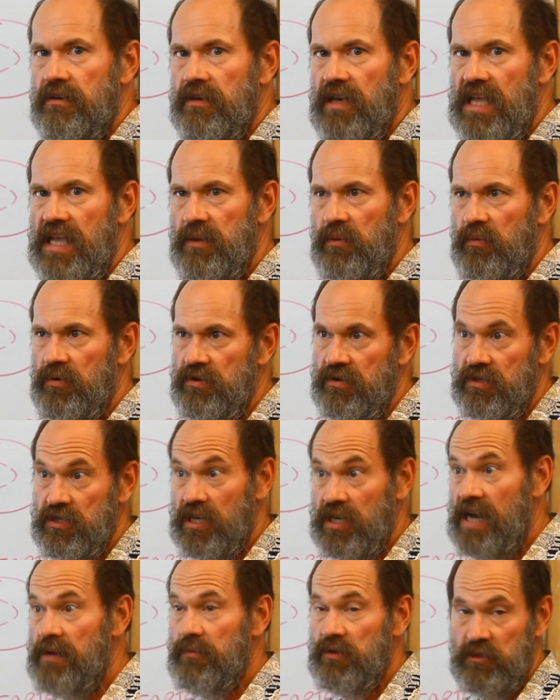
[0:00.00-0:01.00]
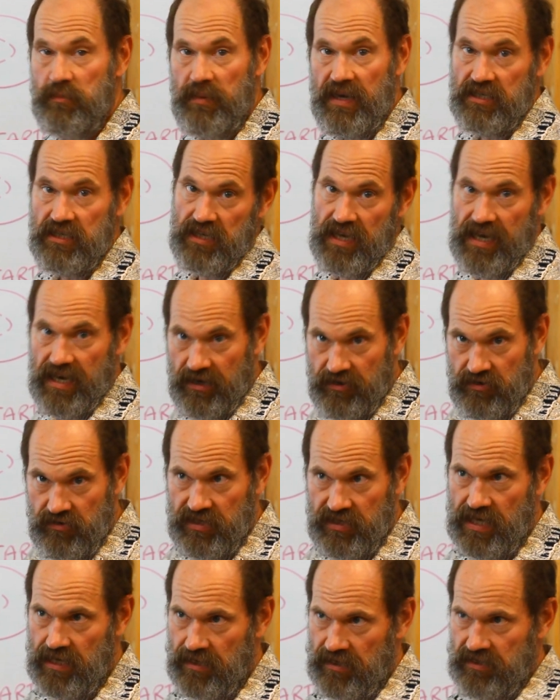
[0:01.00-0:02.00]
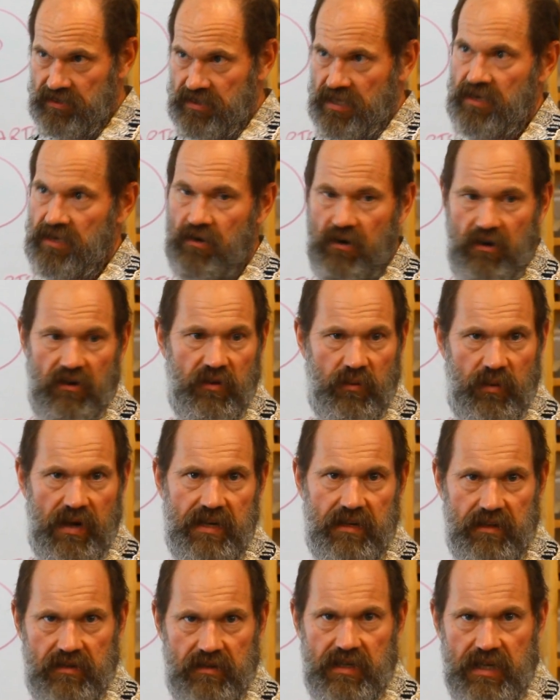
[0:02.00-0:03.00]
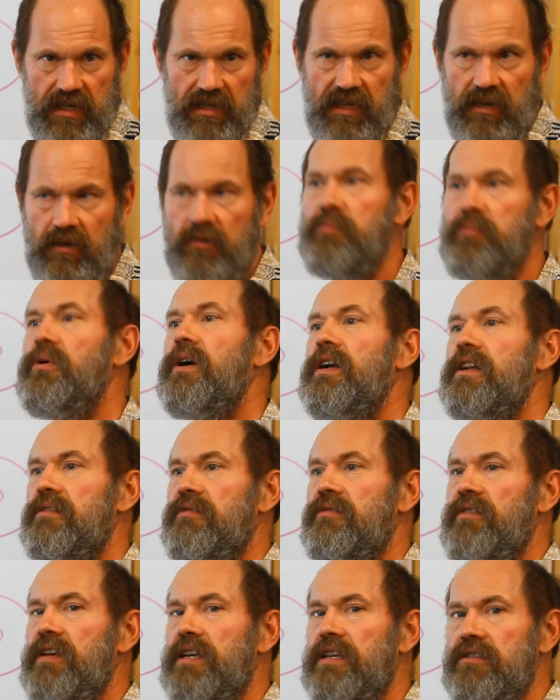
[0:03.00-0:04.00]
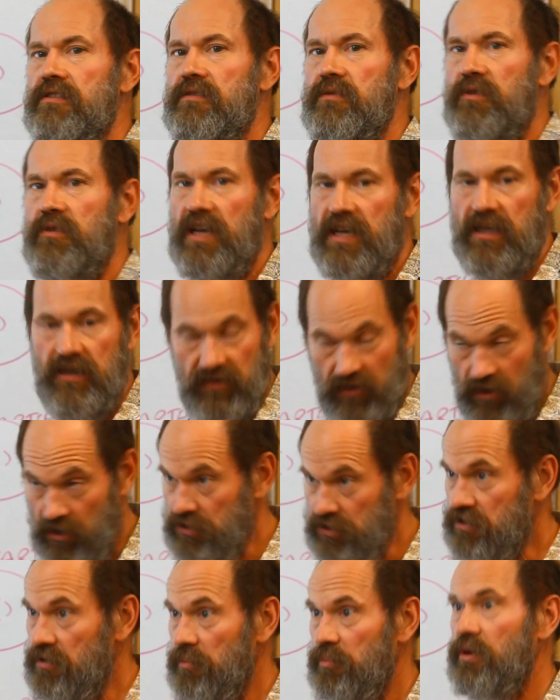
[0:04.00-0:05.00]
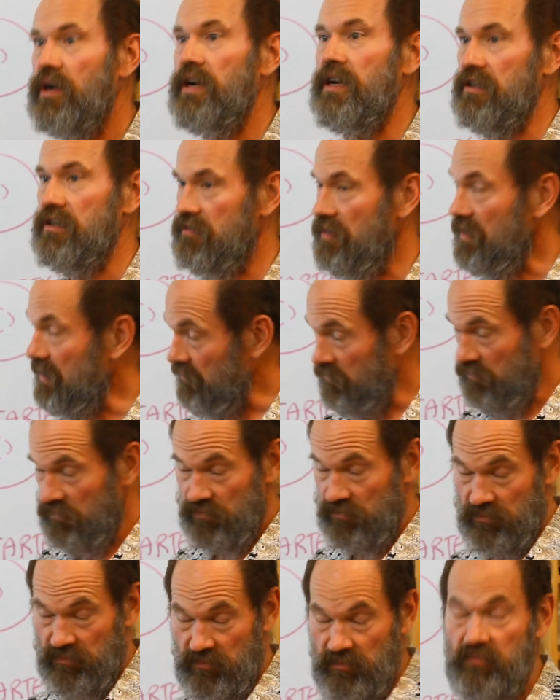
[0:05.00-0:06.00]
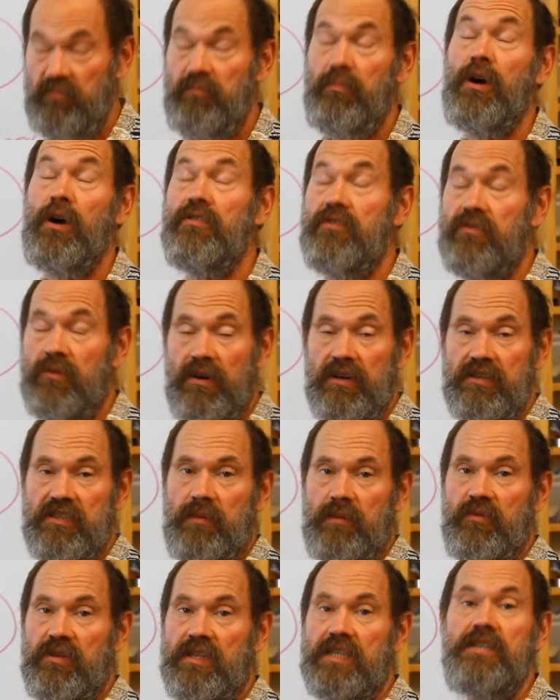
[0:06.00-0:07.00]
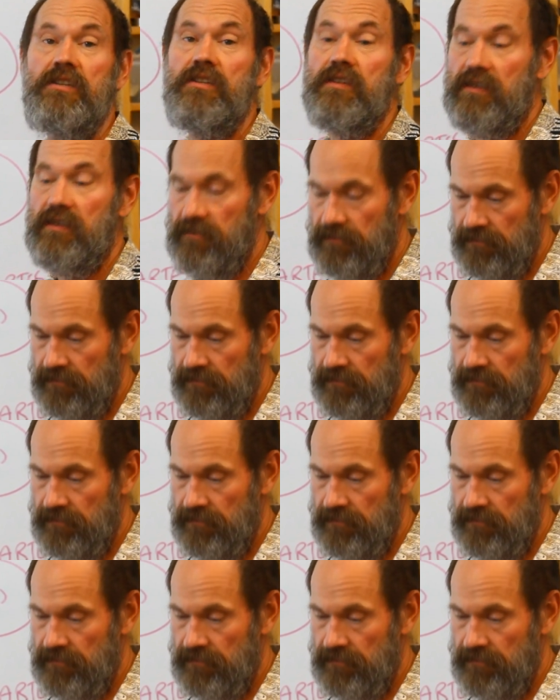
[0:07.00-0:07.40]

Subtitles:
And then when you decide what's best, how you take this thing all the to the detailed product phase. So I can launch the product. So I got part drawings I'm releasing.